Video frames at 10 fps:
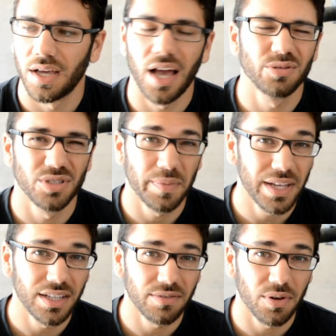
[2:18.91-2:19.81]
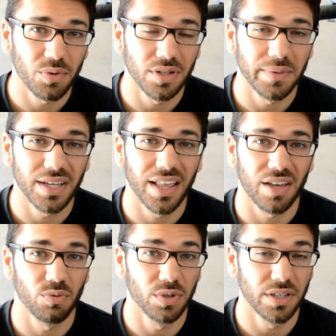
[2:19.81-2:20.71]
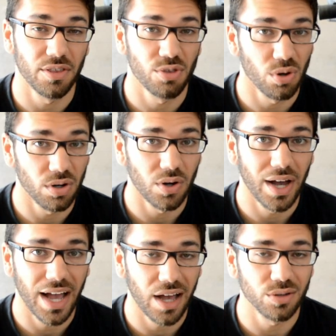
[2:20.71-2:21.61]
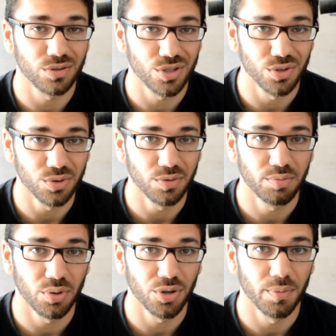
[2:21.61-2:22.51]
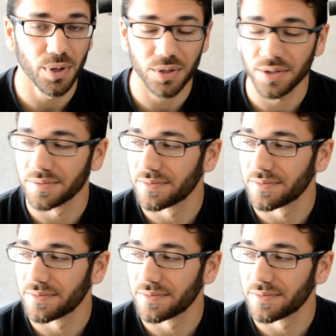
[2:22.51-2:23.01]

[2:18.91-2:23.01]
I was debating if I wanted to make like a really thorough how to pull the motor.